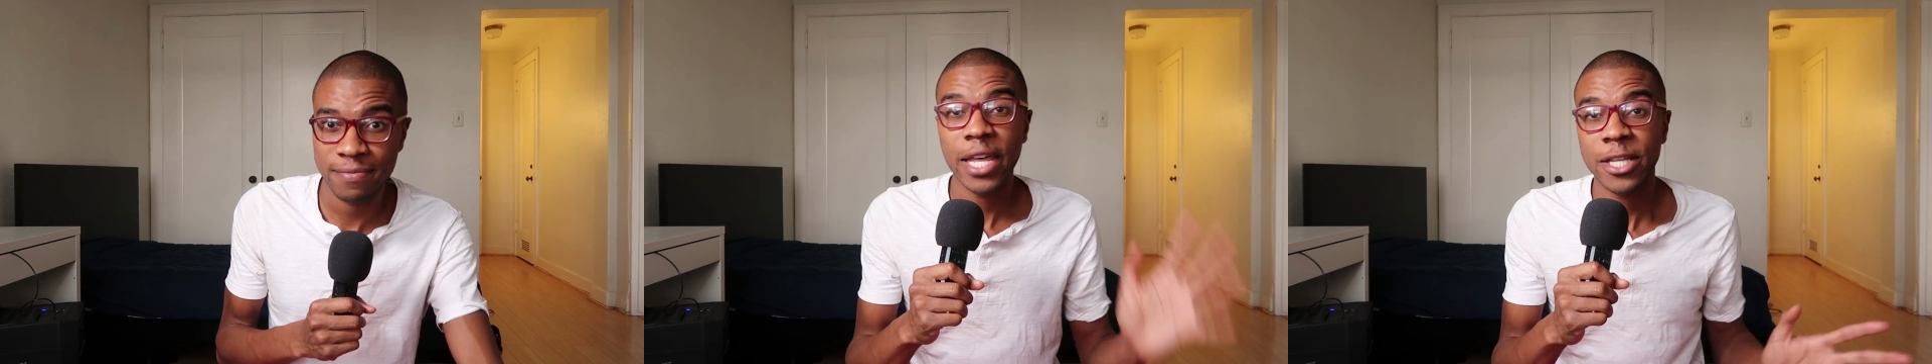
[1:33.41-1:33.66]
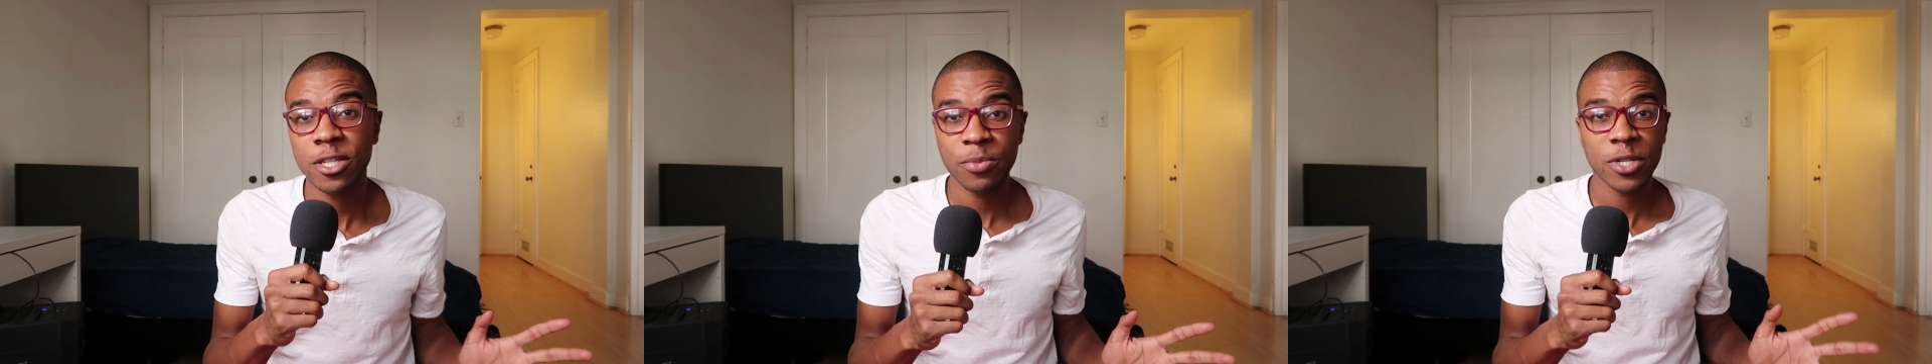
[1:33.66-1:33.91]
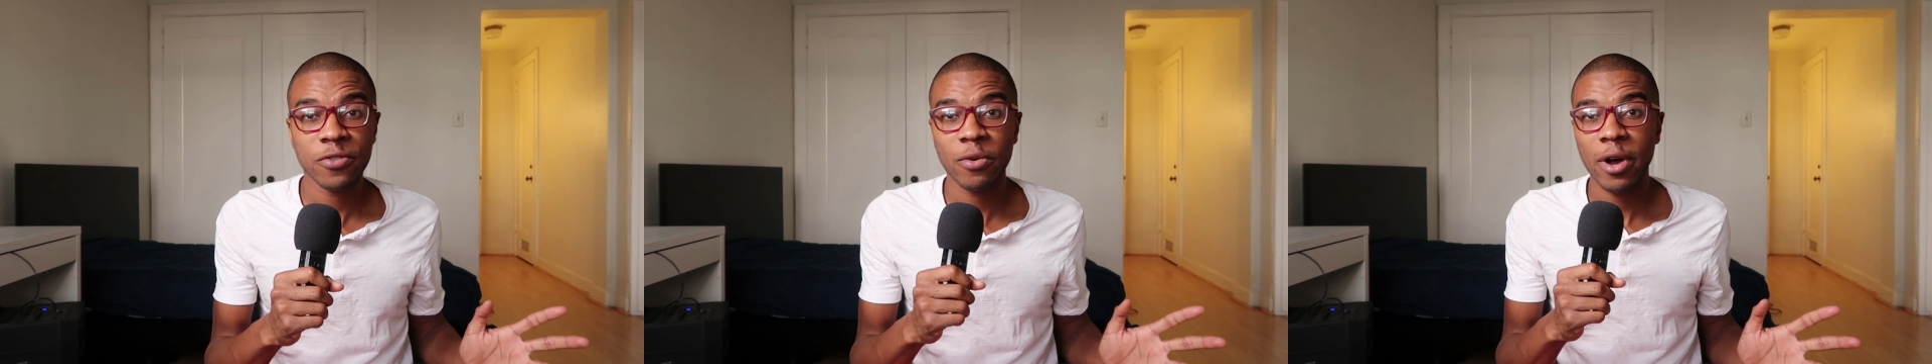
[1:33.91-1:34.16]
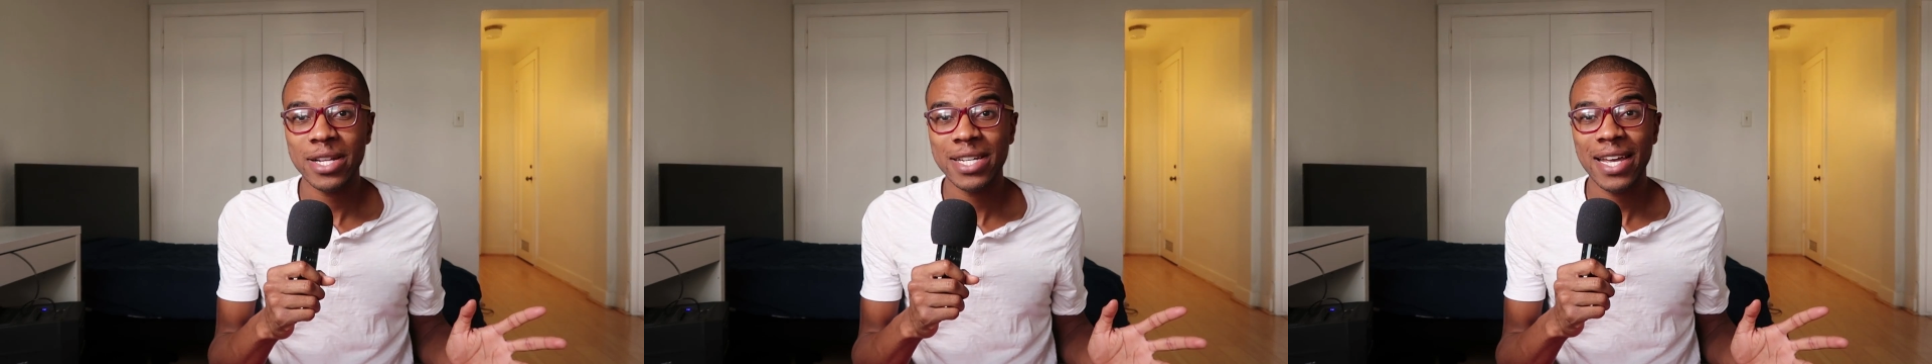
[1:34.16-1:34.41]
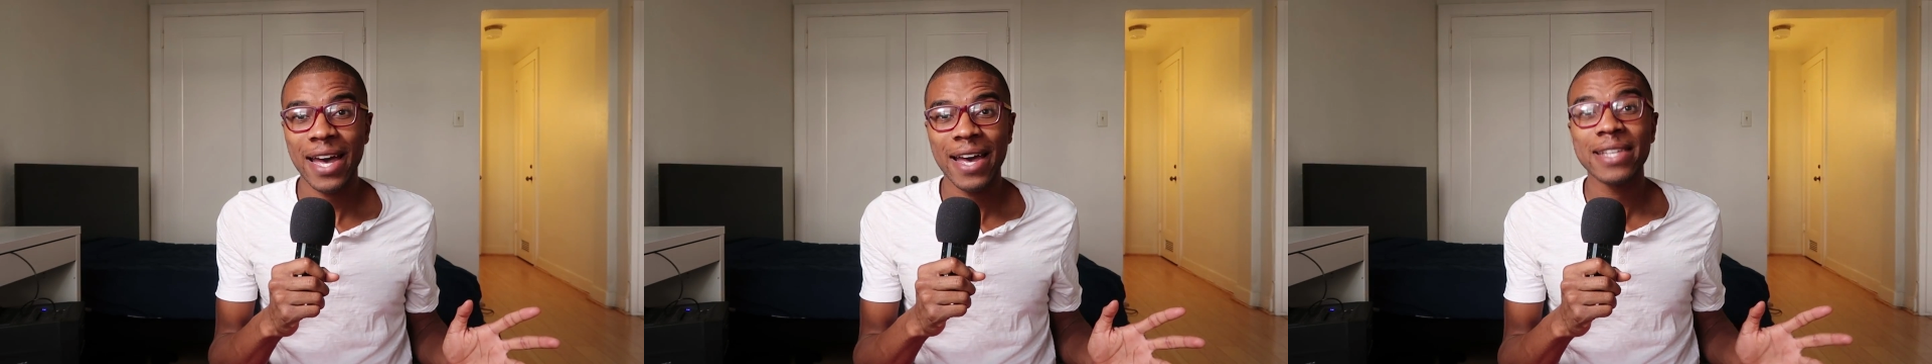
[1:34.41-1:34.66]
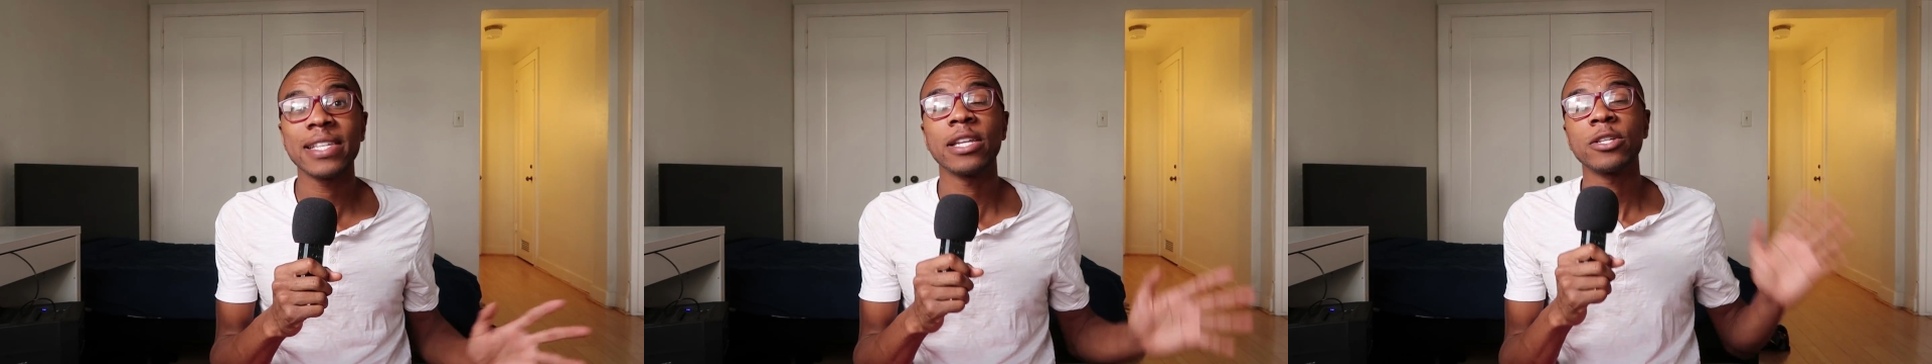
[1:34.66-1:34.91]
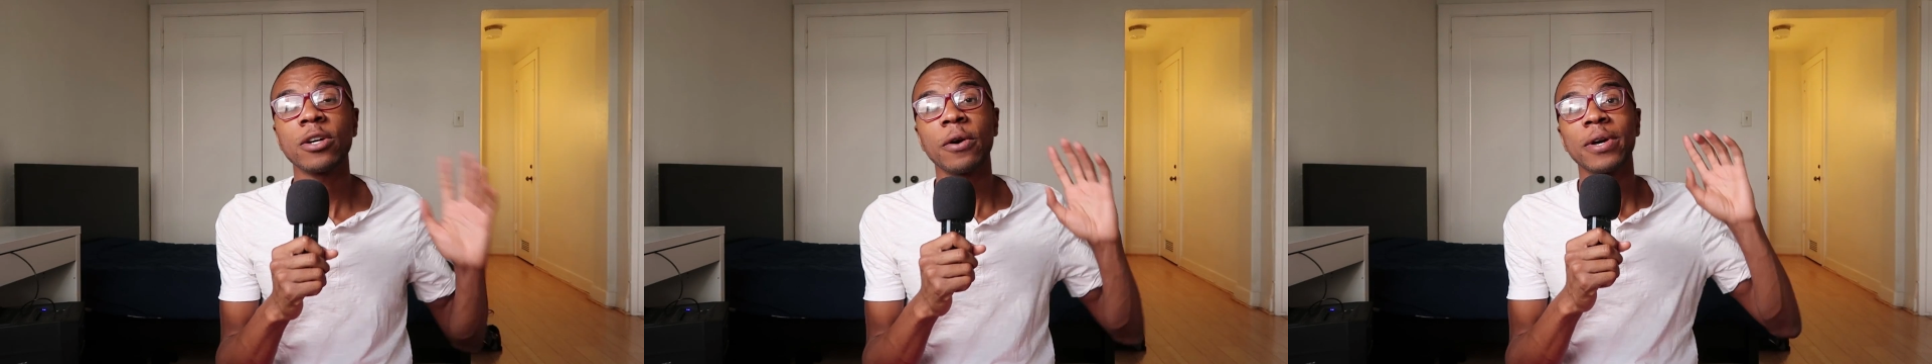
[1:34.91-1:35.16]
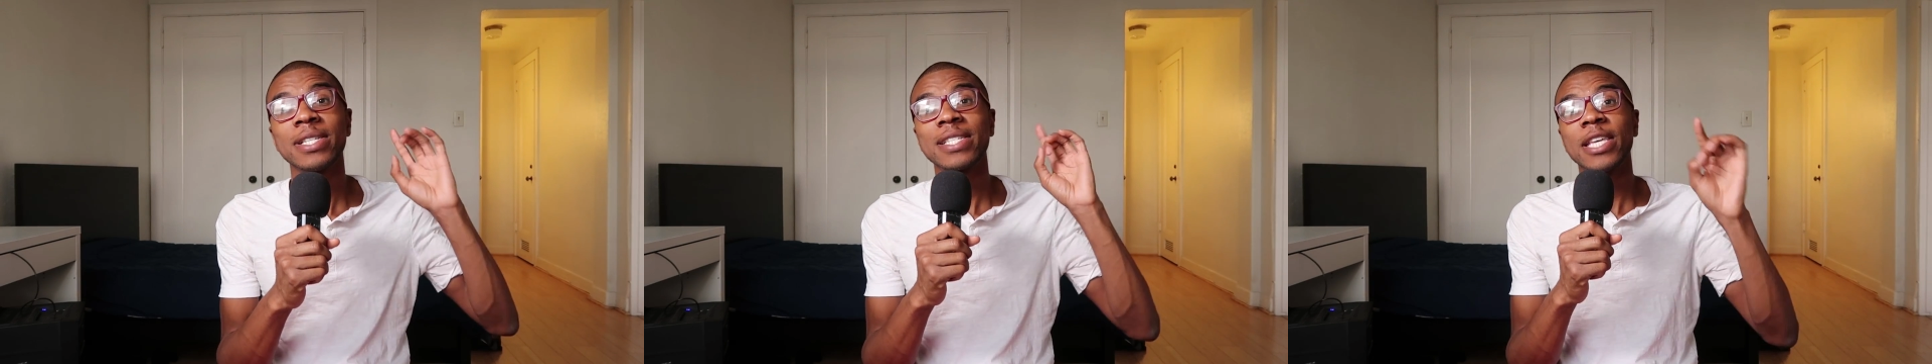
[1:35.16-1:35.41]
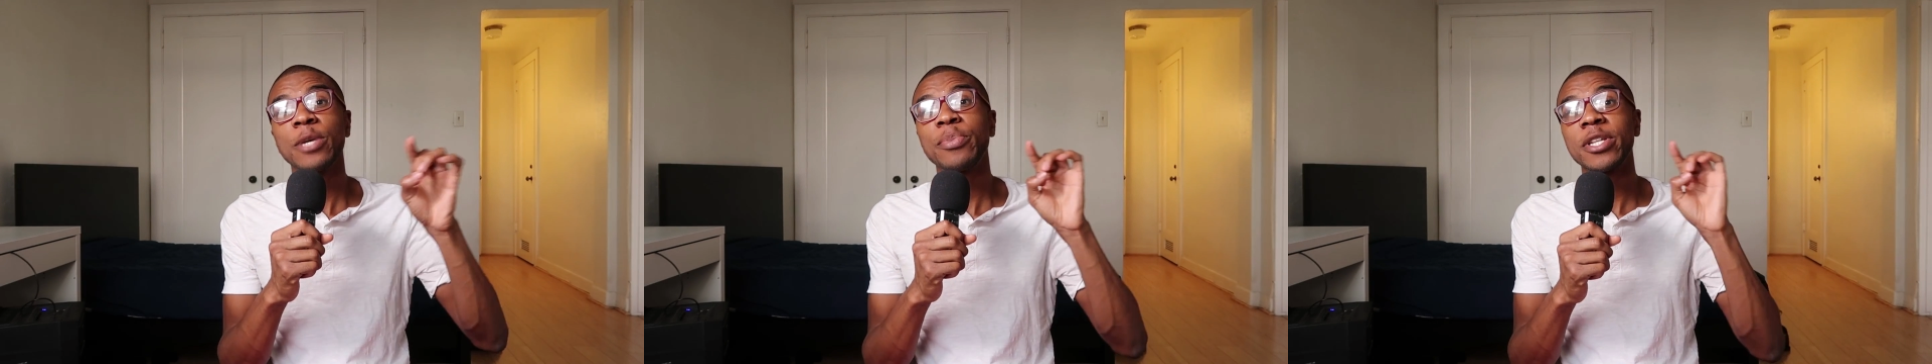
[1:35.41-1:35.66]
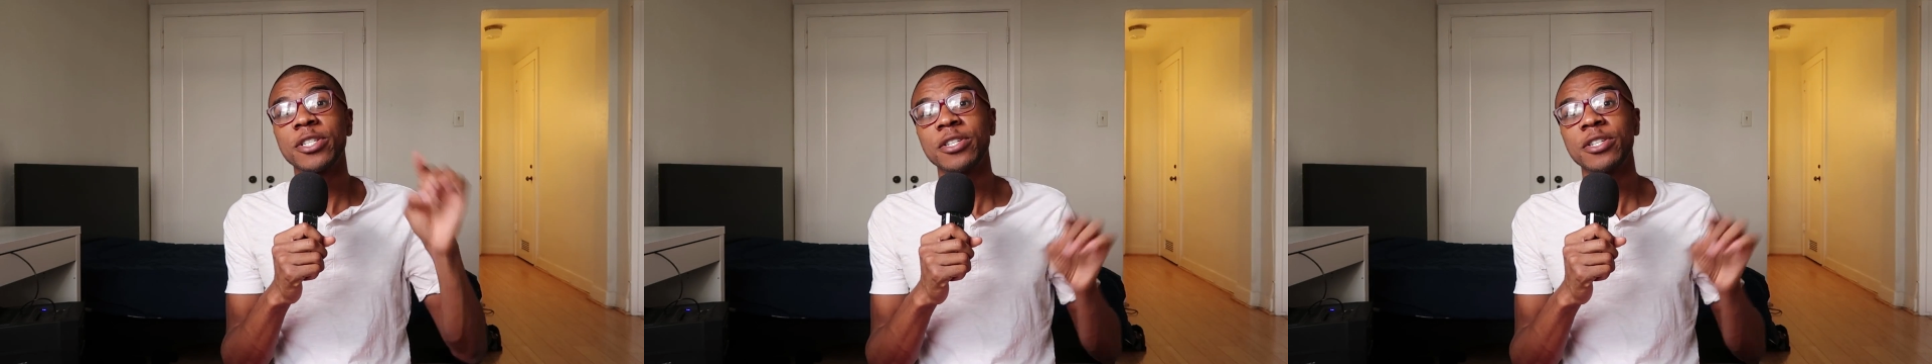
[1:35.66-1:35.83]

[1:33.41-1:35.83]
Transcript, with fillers: Thanks so much for watching, guys, and as always, keep it